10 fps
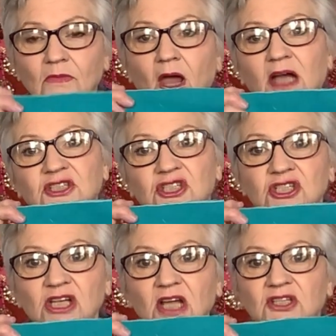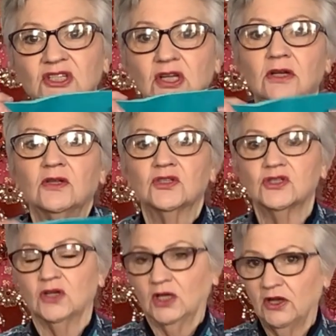I just don't, should
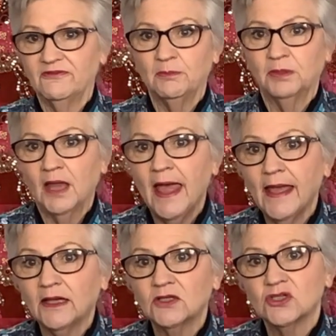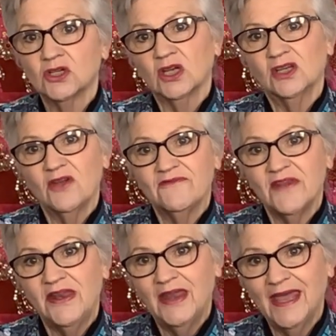I go for black? Should I go for
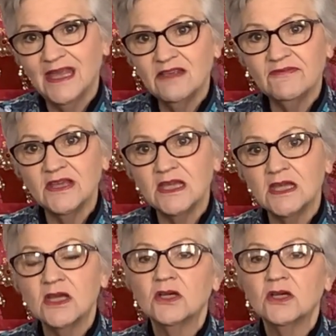navy?